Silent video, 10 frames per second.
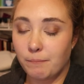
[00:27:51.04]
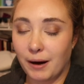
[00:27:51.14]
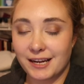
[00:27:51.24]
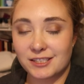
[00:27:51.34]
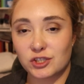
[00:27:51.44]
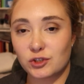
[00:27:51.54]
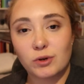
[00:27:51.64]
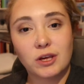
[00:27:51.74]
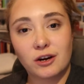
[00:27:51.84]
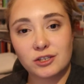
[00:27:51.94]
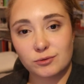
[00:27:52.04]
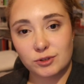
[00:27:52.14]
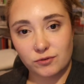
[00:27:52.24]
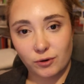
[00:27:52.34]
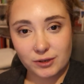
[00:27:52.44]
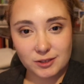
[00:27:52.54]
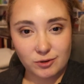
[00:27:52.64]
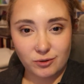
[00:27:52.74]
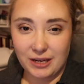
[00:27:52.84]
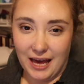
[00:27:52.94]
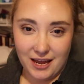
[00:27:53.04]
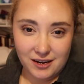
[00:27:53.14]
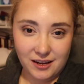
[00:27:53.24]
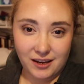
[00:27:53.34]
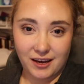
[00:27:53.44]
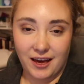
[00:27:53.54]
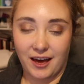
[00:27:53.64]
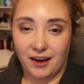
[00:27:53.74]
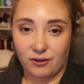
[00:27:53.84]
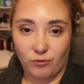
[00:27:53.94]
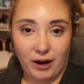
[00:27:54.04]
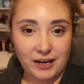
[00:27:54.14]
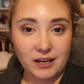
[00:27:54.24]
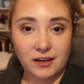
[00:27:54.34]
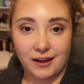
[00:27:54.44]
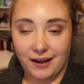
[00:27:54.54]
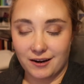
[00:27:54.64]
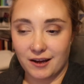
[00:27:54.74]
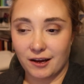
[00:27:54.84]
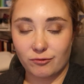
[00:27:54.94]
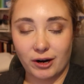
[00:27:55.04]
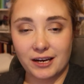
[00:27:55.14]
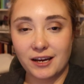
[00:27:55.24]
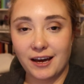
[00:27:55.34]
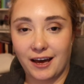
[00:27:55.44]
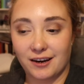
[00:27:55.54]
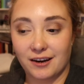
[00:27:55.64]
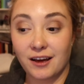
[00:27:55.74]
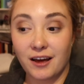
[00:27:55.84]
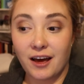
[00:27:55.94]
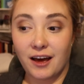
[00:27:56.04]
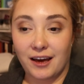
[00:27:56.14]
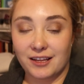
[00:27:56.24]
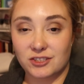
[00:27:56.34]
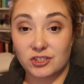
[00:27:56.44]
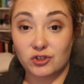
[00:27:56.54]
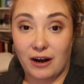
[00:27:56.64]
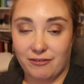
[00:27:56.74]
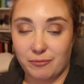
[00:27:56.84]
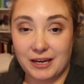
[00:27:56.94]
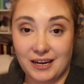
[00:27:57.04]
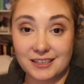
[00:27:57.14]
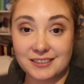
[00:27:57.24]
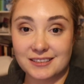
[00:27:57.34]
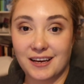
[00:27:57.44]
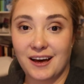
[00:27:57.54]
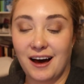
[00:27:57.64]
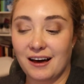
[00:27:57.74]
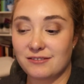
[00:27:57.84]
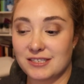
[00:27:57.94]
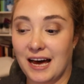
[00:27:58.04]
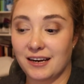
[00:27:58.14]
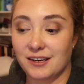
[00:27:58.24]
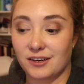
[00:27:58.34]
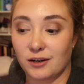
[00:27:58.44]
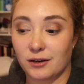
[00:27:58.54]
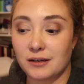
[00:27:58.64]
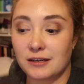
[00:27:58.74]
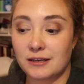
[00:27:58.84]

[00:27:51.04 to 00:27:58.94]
But it's just really hard to switch focus between editing and writing and editing and writing, and it's just driving me nuts. I've sat here